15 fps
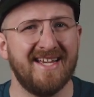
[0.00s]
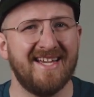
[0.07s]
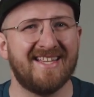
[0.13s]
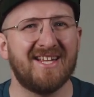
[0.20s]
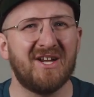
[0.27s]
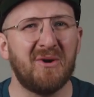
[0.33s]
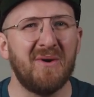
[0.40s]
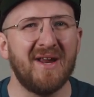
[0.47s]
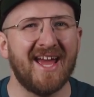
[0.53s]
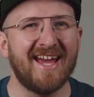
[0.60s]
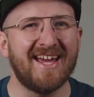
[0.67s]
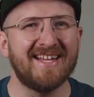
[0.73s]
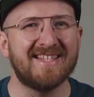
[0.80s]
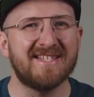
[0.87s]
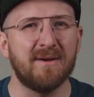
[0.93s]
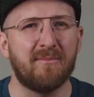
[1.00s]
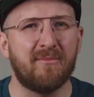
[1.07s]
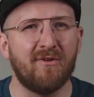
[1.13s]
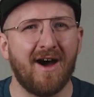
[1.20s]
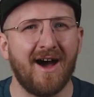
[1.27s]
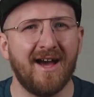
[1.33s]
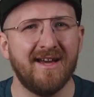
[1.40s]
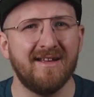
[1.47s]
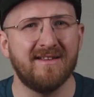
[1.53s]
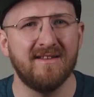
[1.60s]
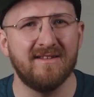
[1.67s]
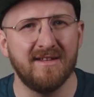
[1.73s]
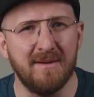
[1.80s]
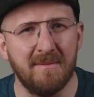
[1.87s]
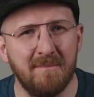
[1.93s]
it creates a bright
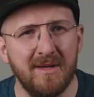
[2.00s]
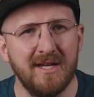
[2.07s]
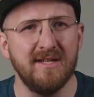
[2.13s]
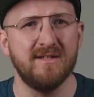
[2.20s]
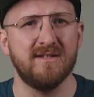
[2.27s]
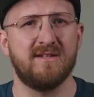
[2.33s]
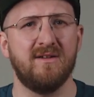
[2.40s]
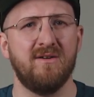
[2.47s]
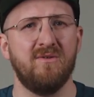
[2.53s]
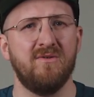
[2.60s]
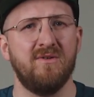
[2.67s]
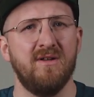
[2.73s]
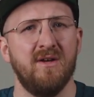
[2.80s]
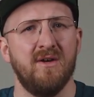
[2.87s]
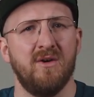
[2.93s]
and immediate tone